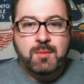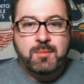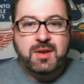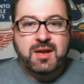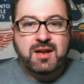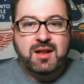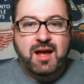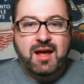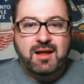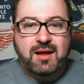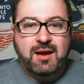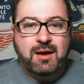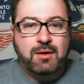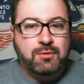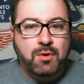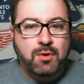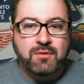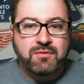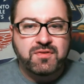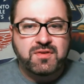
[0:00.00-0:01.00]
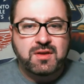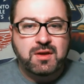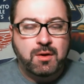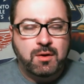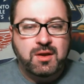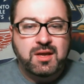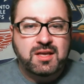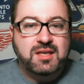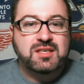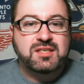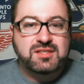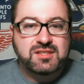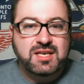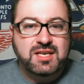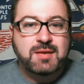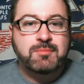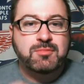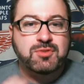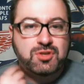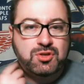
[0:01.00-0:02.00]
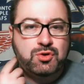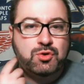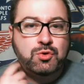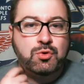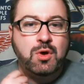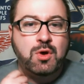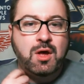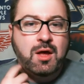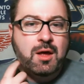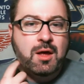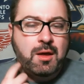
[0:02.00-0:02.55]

I mean, I don't know if it seemed to